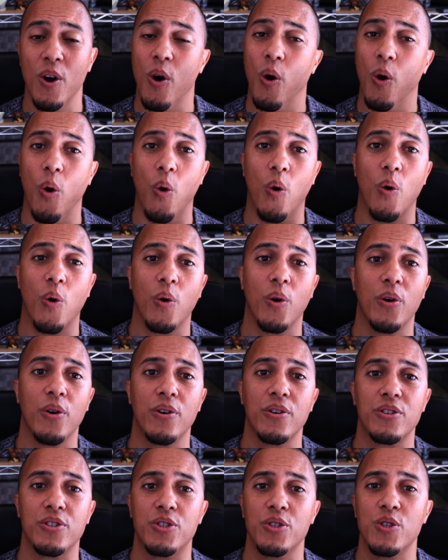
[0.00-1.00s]
or
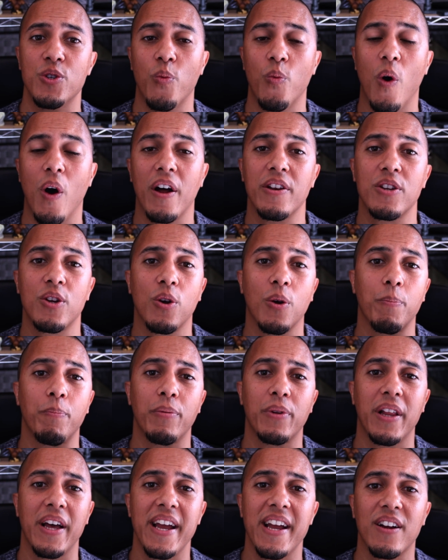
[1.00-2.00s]
do you want your
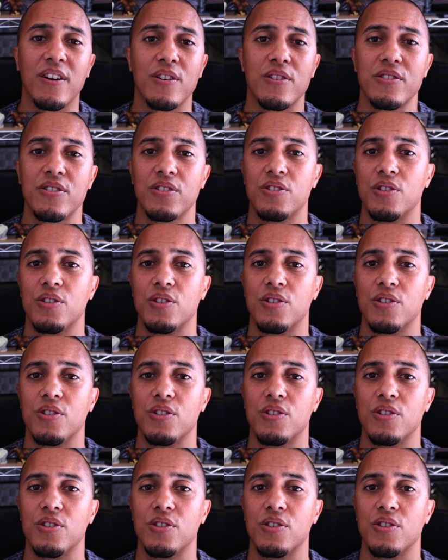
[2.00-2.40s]
players